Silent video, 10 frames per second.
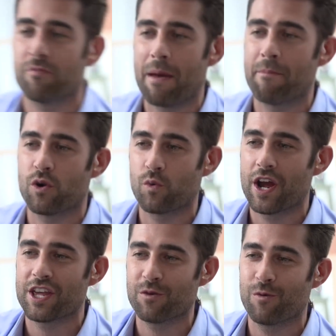remember where
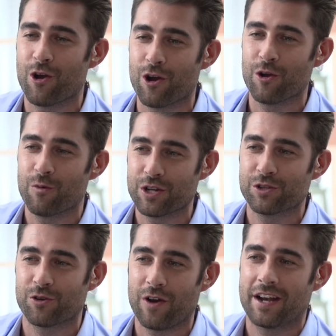you were when you
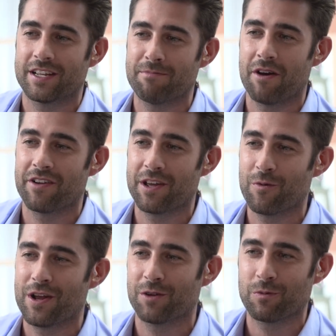saw Andy Murray win at